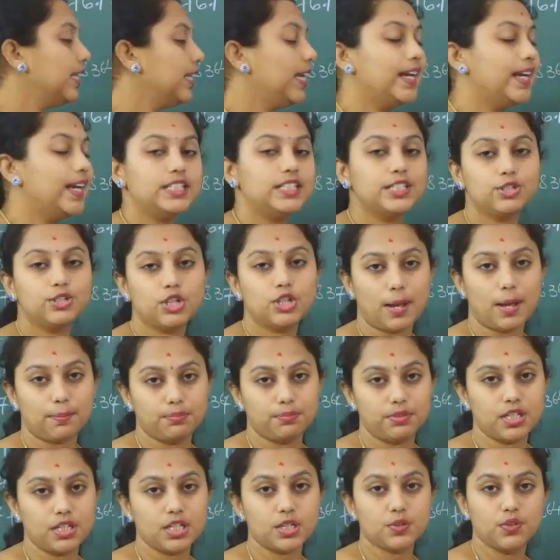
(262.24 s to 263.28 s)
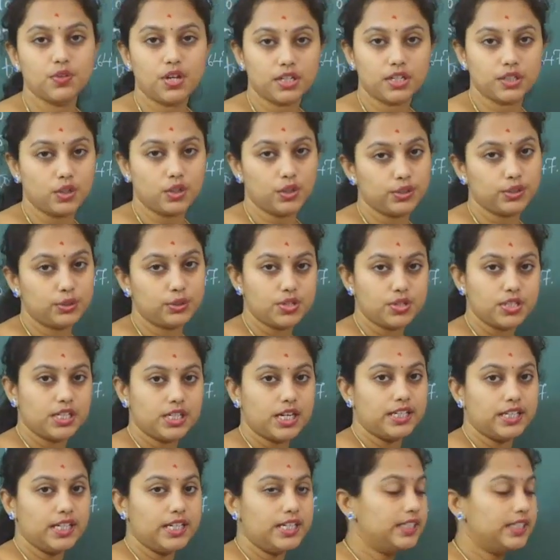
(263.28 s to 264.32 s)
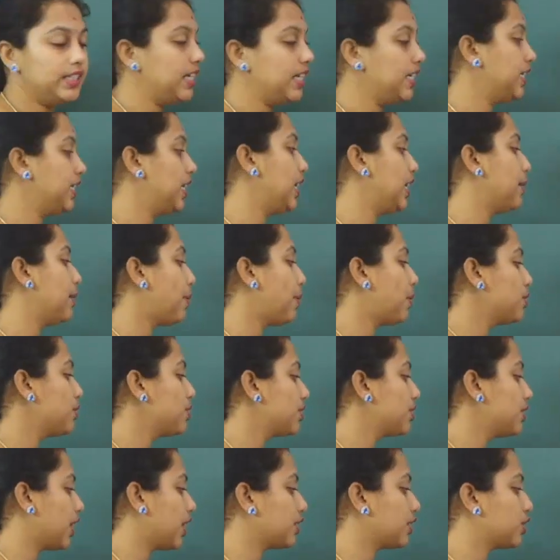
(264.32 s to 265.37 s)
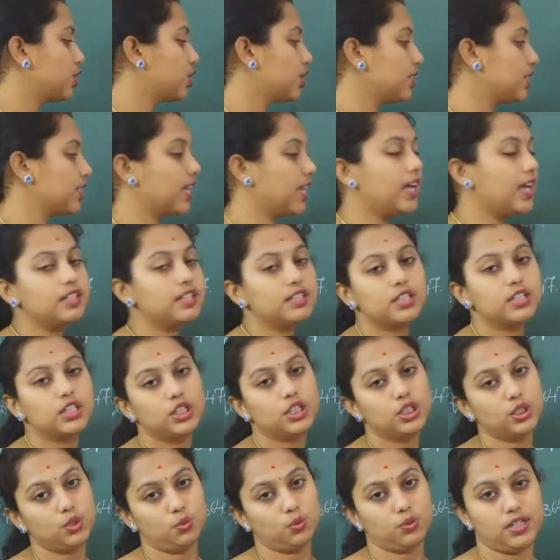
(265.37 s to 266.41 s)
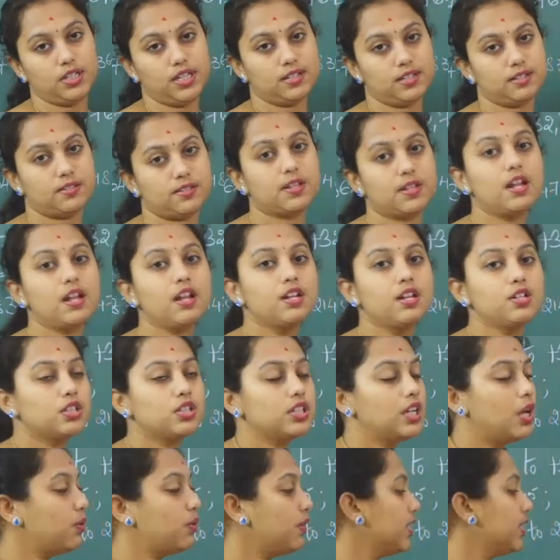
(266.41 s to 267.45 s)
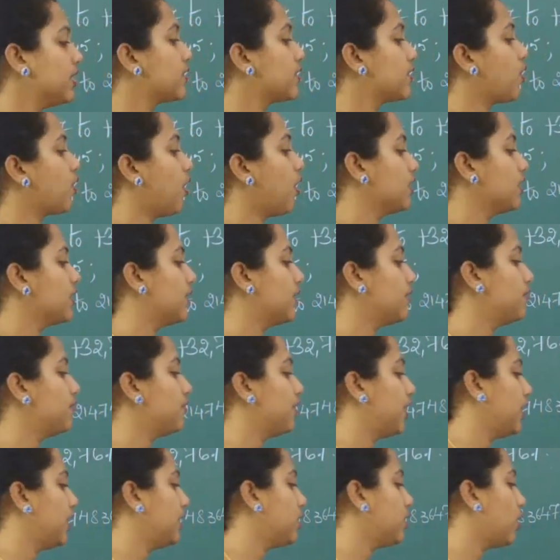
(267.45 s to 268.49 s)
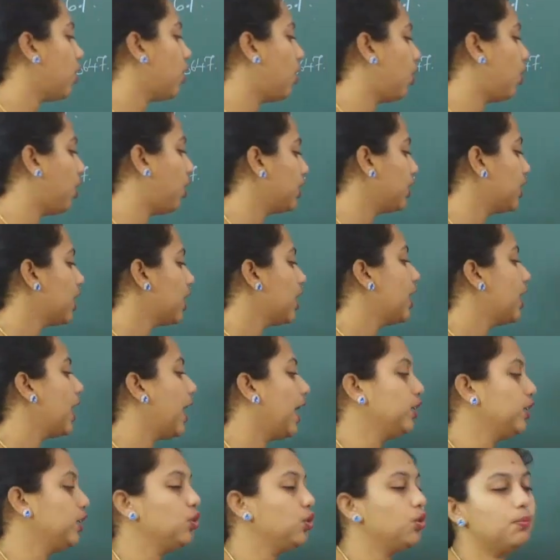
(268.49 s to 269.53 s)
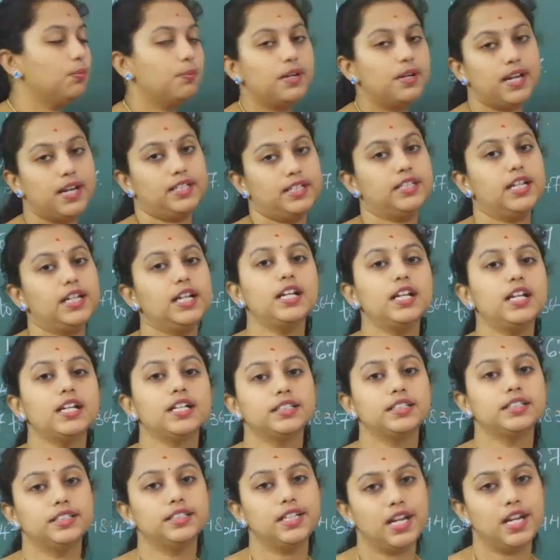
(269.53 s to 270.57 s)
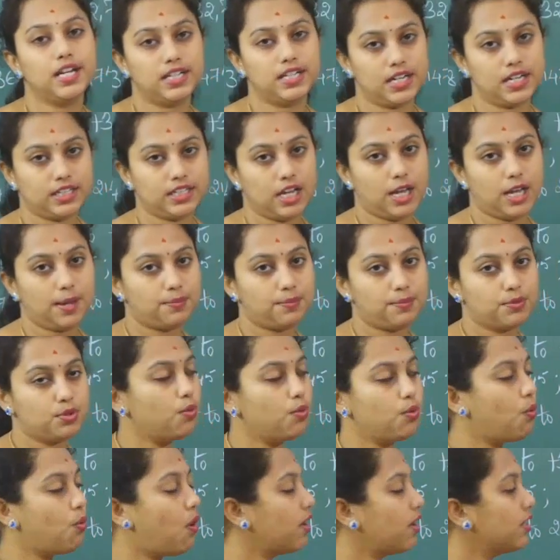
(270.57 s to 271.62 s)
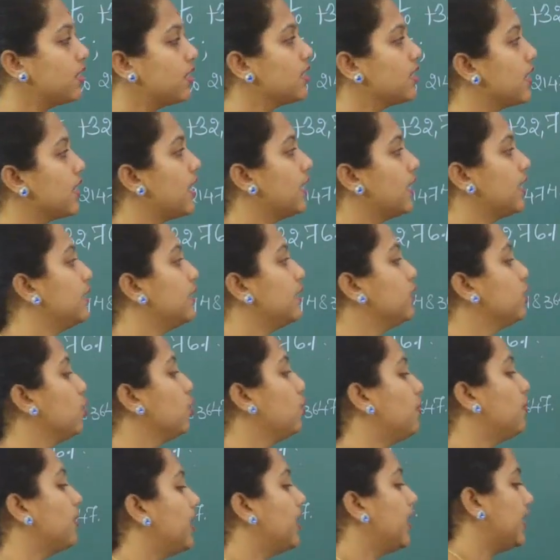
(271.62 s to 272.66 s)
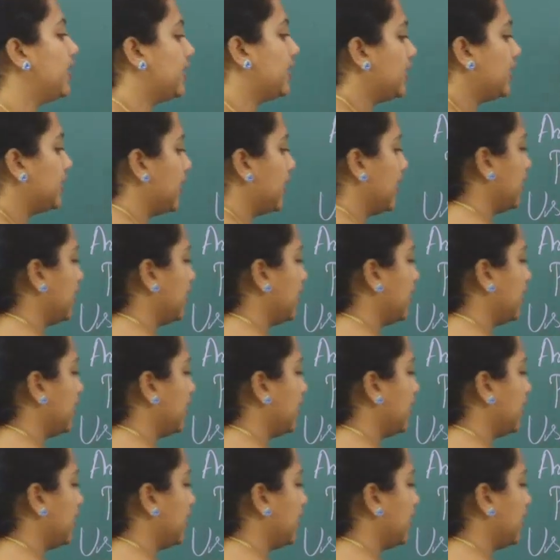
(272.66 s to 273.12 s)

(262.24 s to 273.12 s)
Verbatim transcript: the later chapters we are going to study in detail about structures and unions. So now let's concentrate on enumerated data type. So what is an enumerated